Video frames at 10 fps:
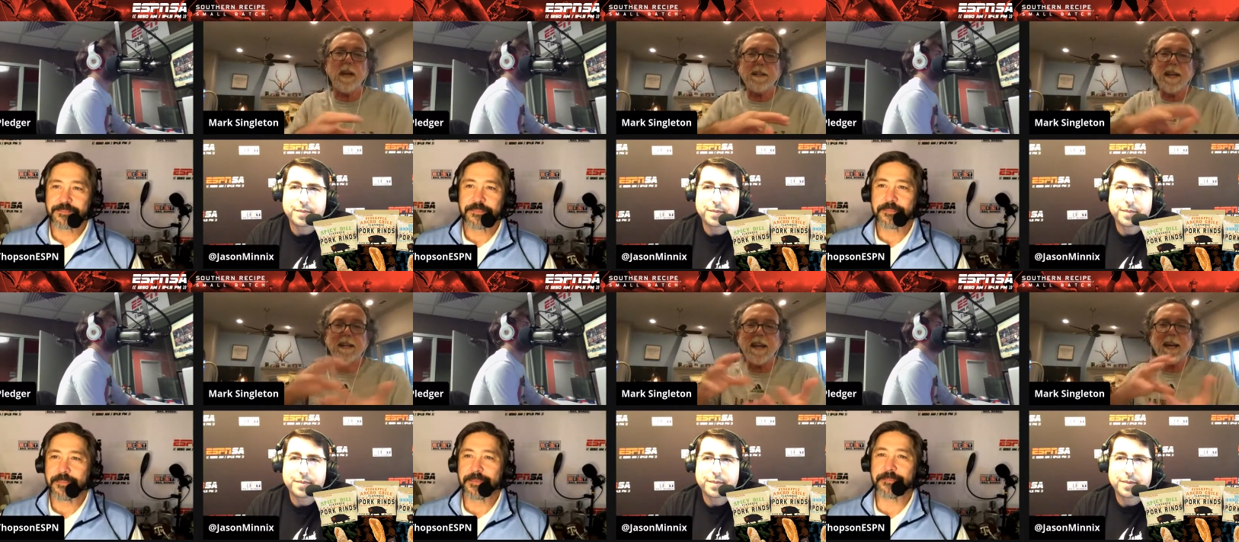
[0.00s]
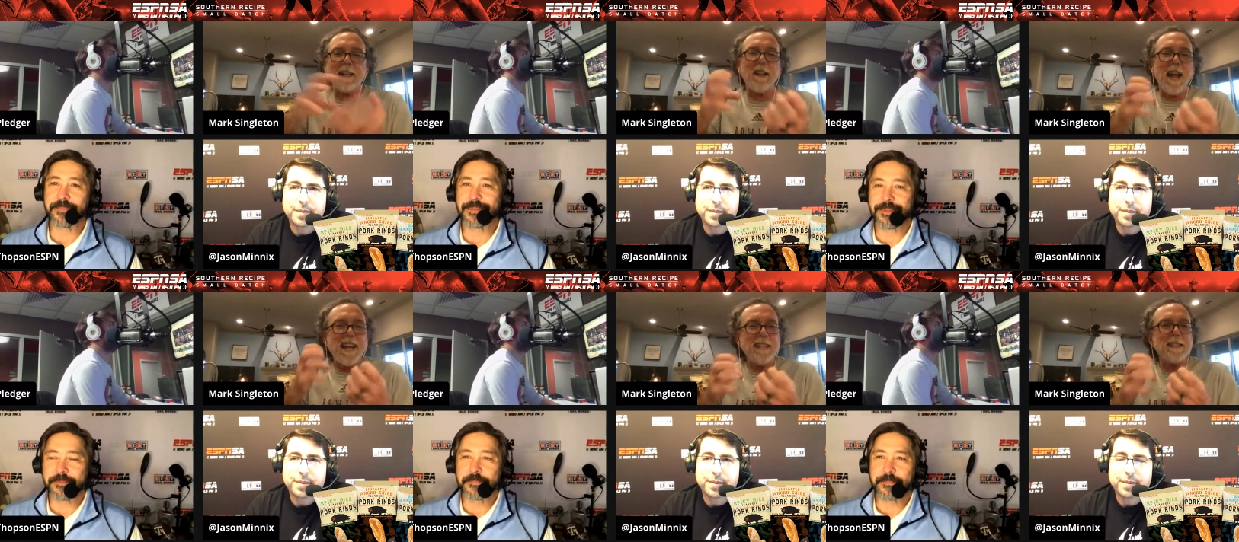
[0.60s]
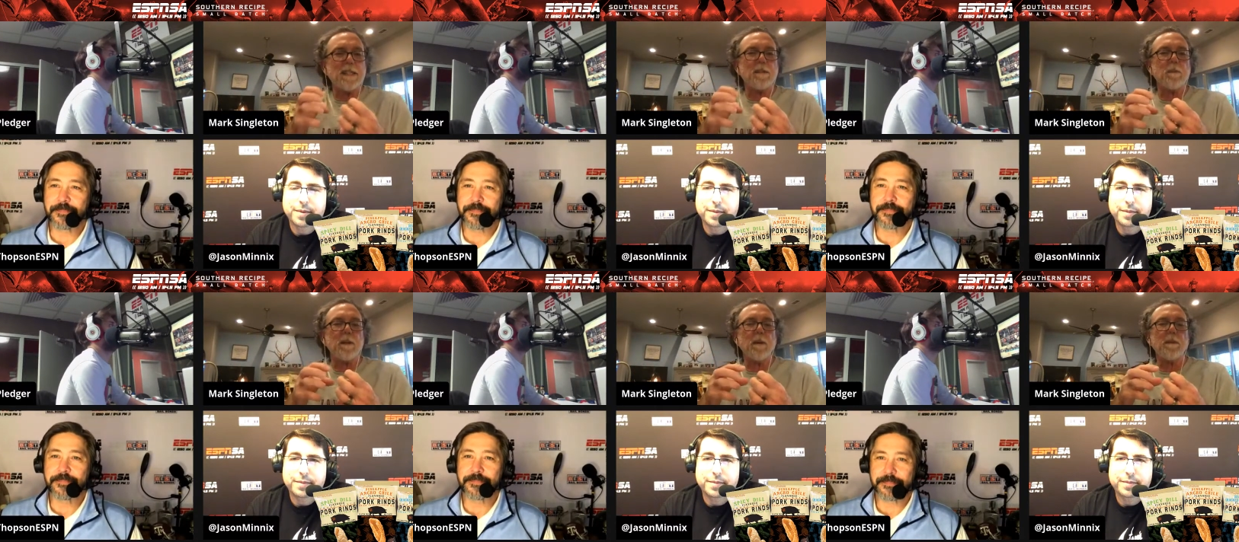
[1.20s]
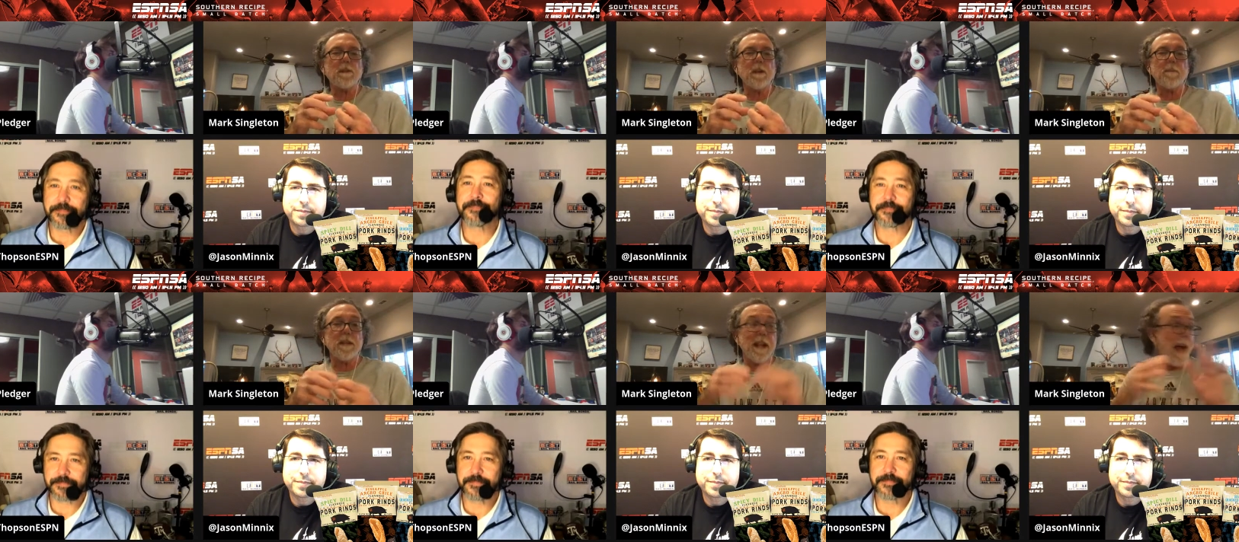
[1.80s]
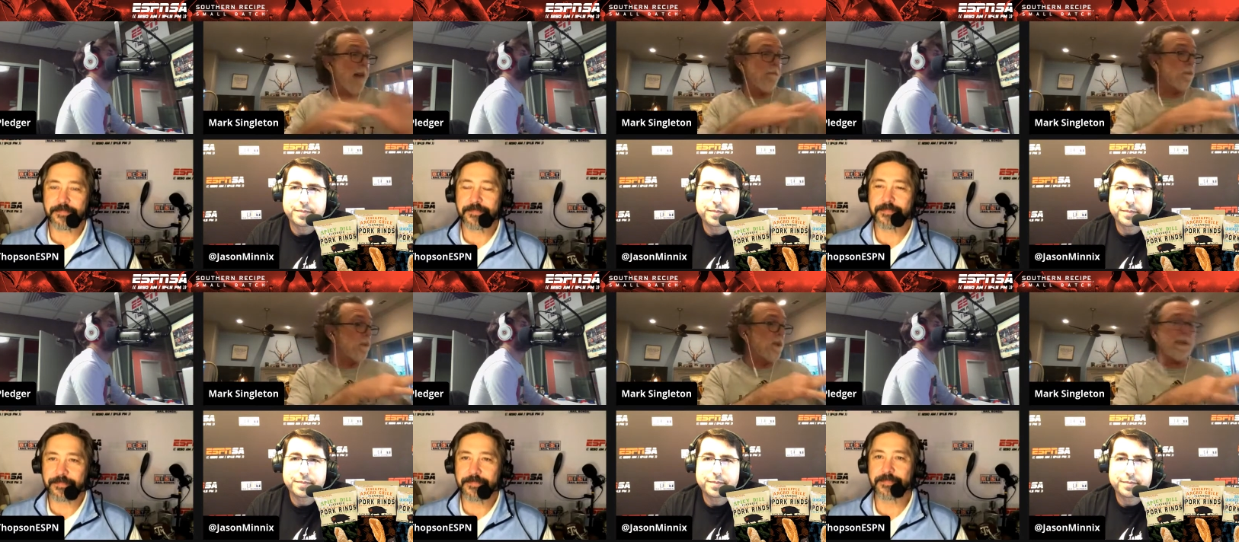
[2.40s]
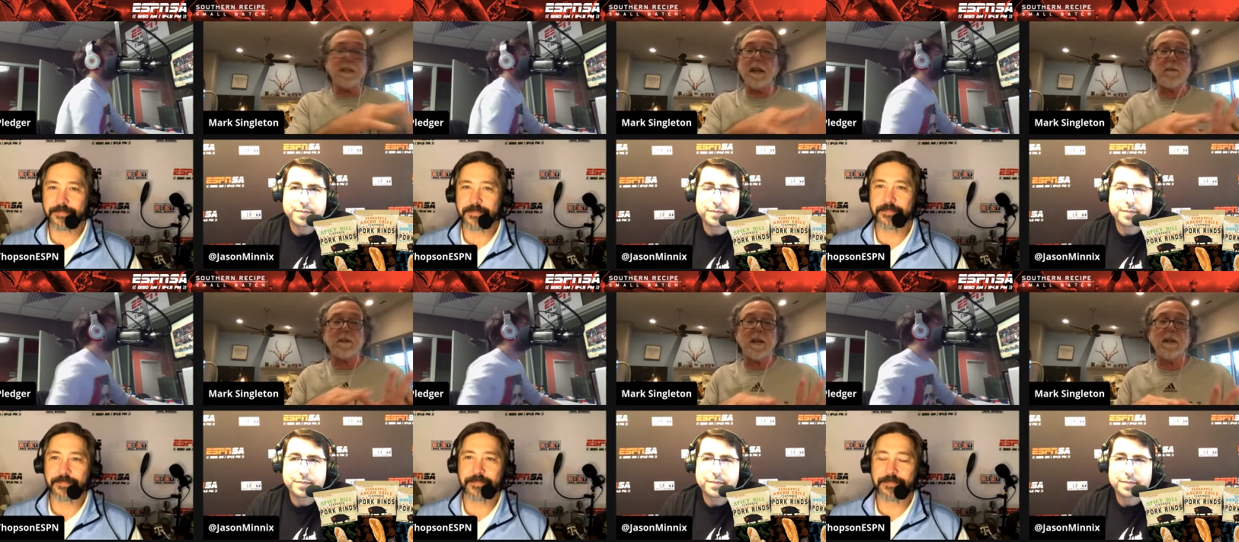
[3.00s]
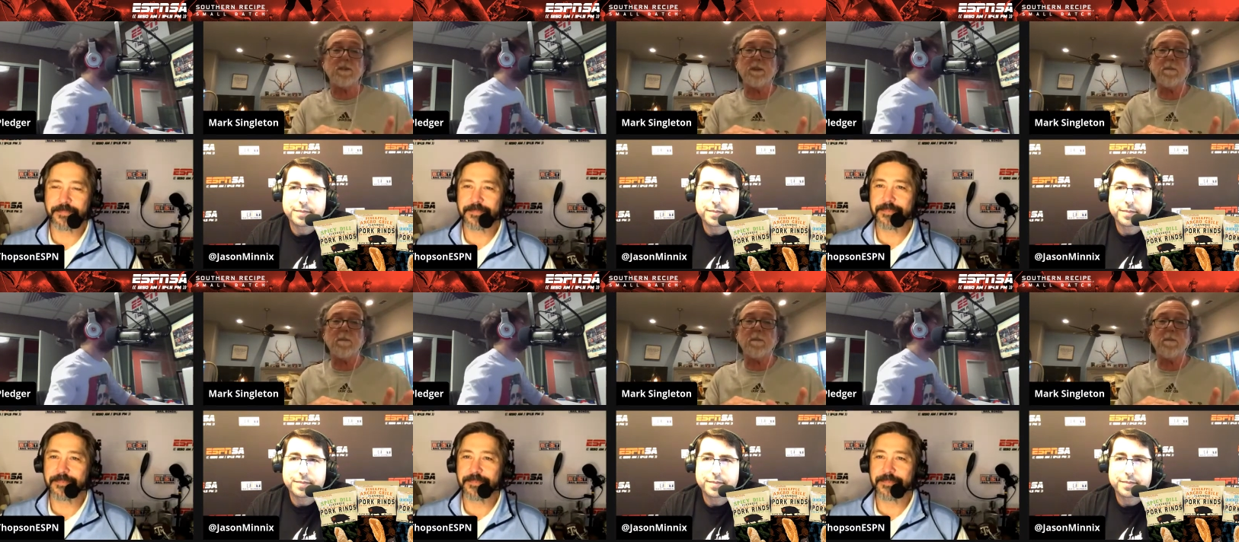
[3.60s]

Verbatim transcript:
Speaker 1: You know, that, that, that glaze is becoming something that I've really never